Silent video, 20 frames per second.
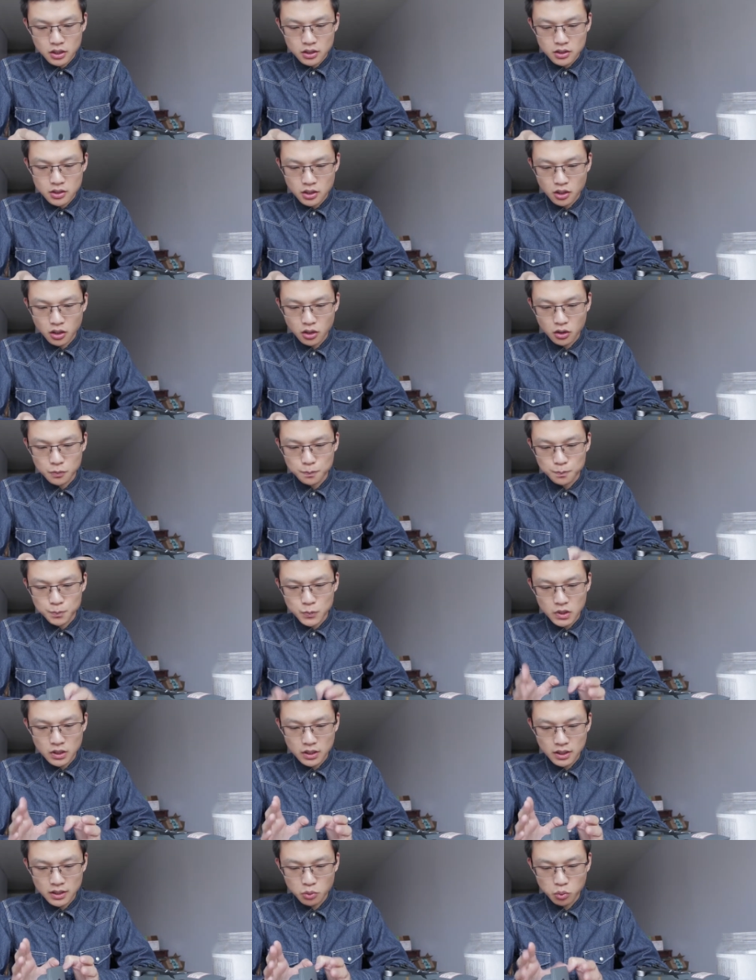So
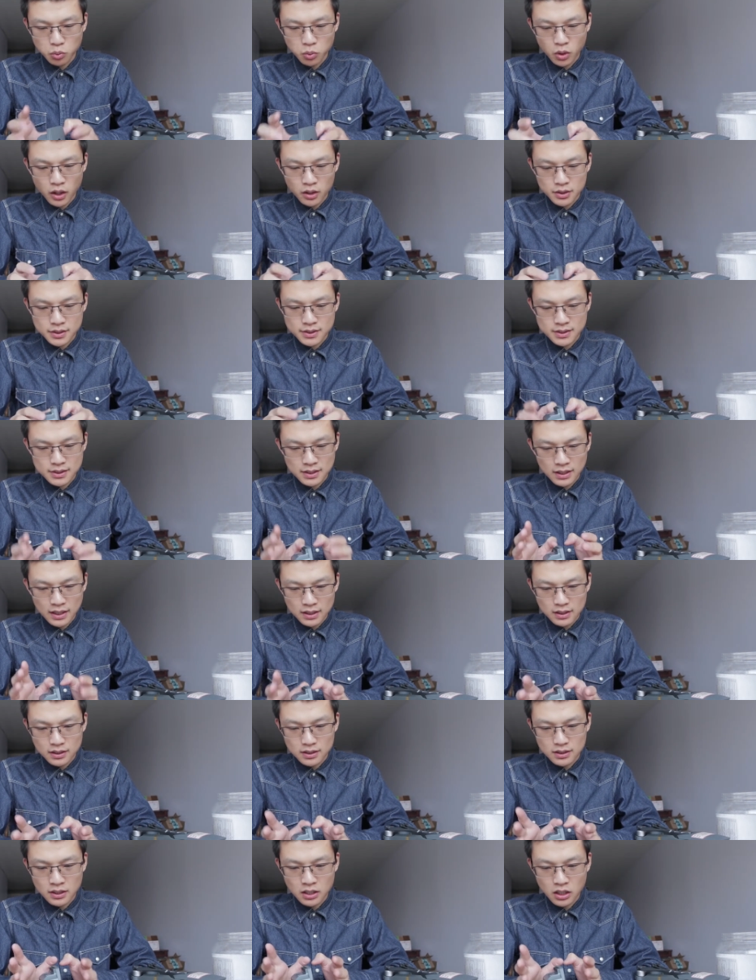it will
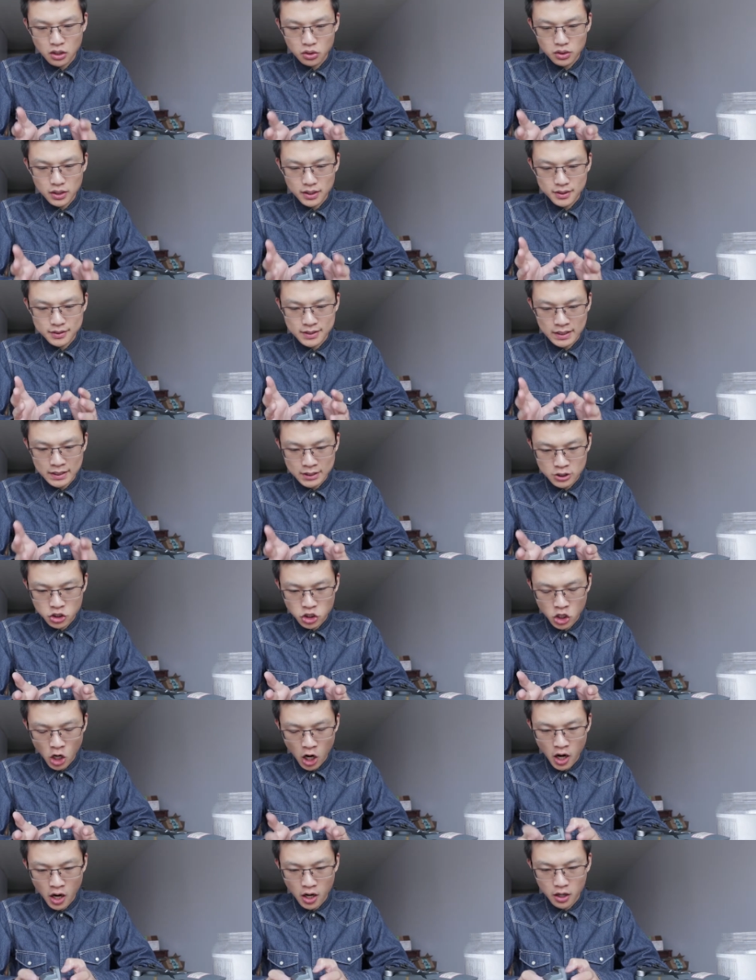slowly
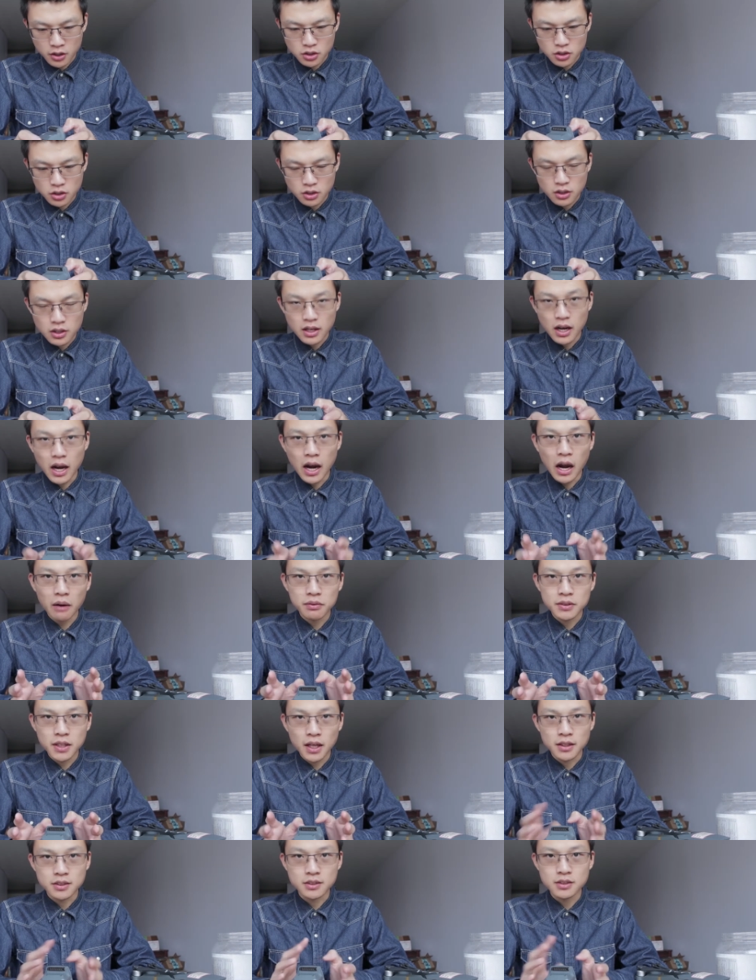discharge
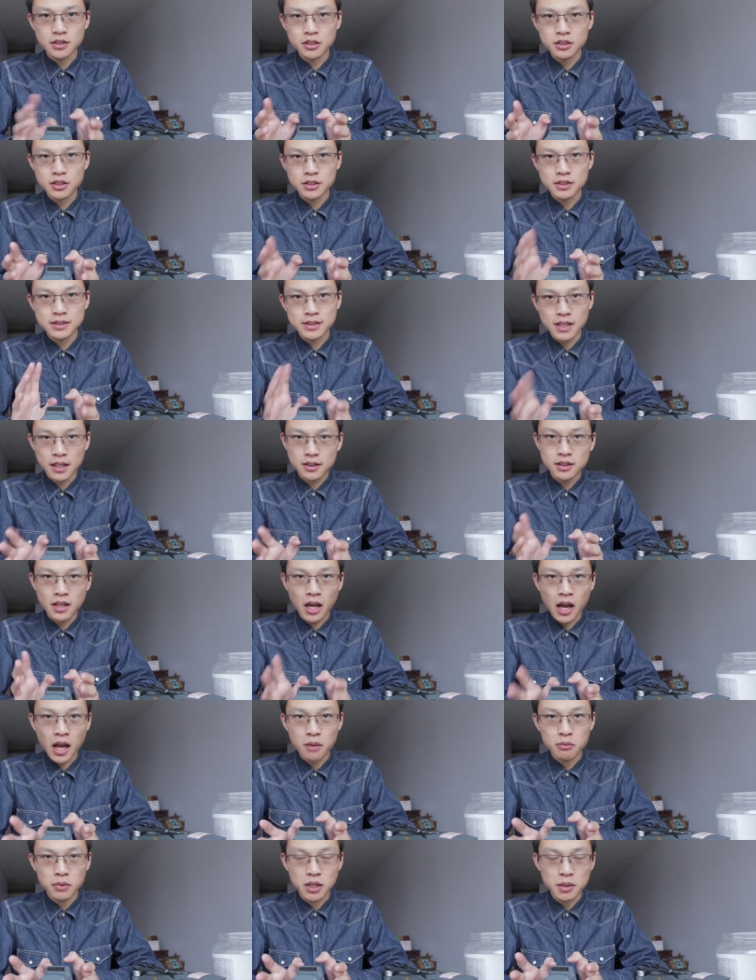after a certain set
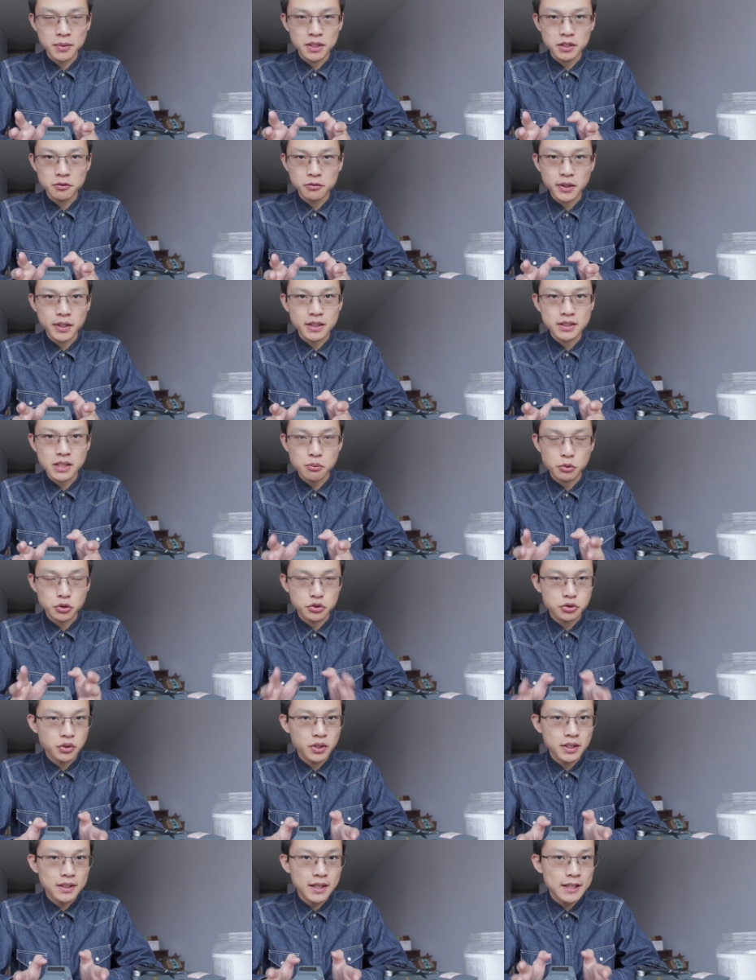time limit, for example
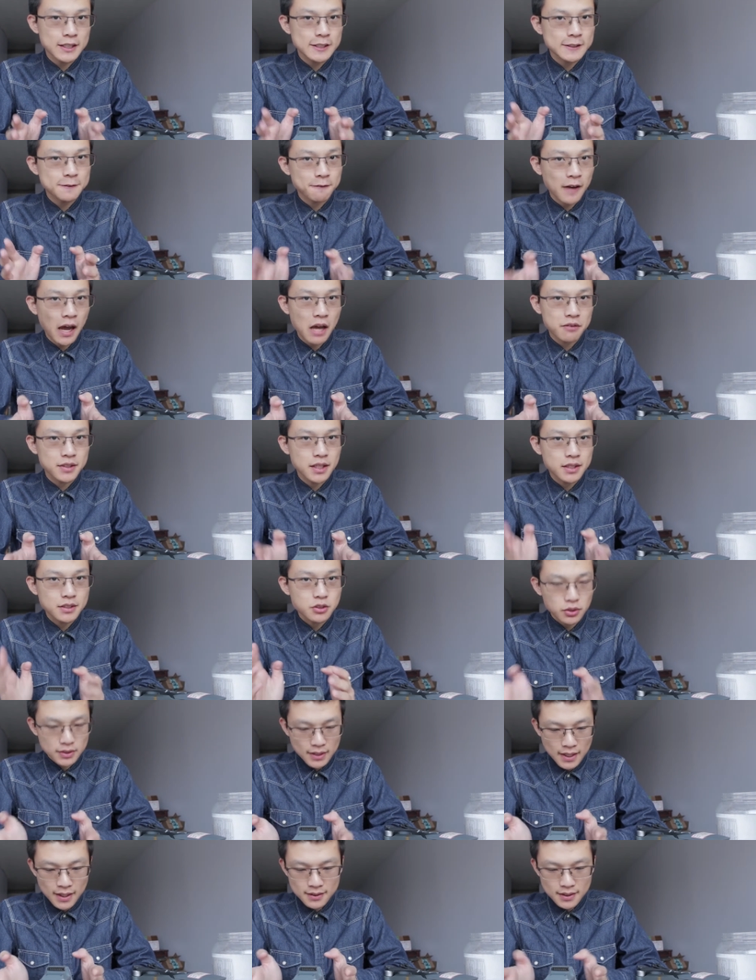3 days, 5 days or
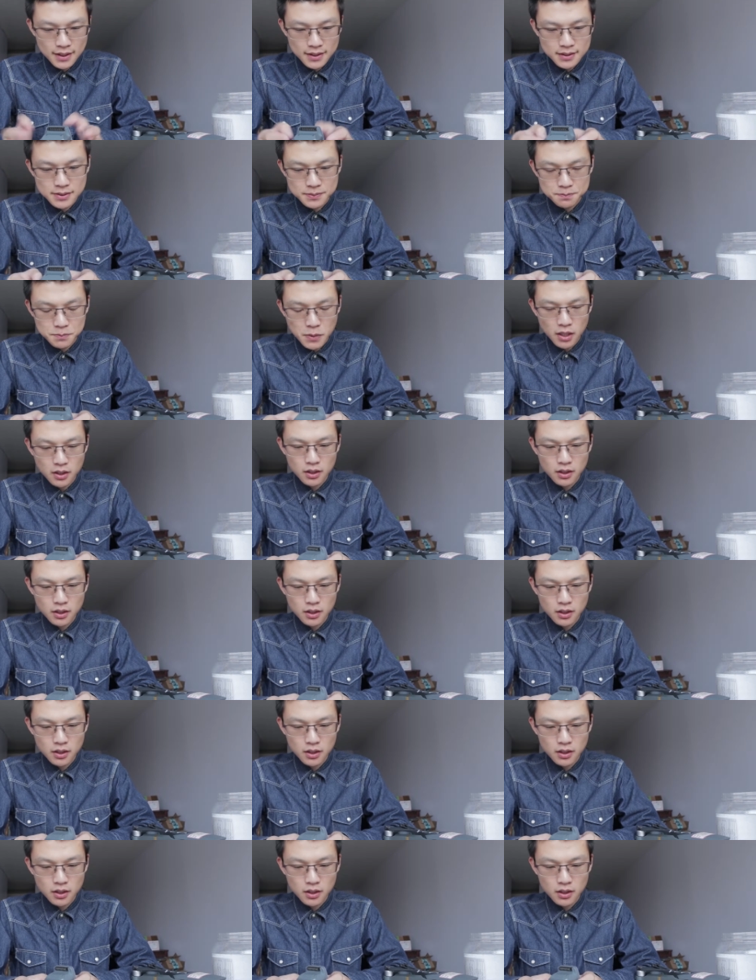10 days.